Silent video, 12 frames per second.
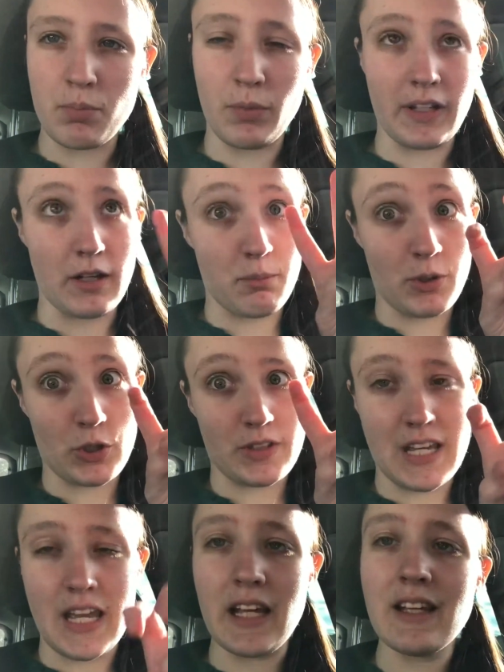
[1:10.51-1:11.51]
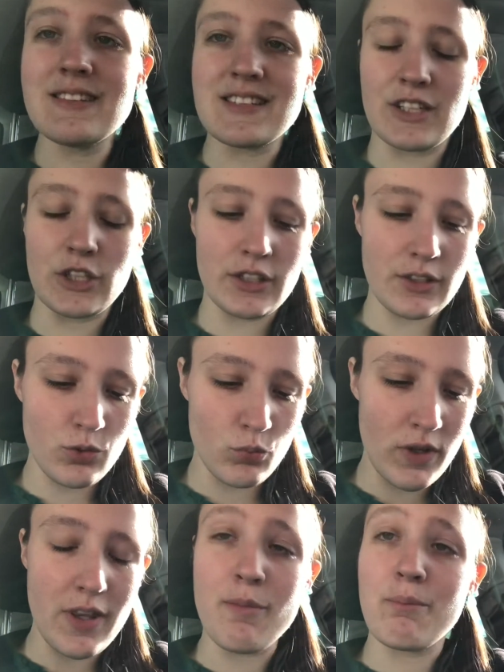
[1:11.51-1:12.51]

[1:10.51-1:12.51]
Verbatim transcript: like a birthday dinner with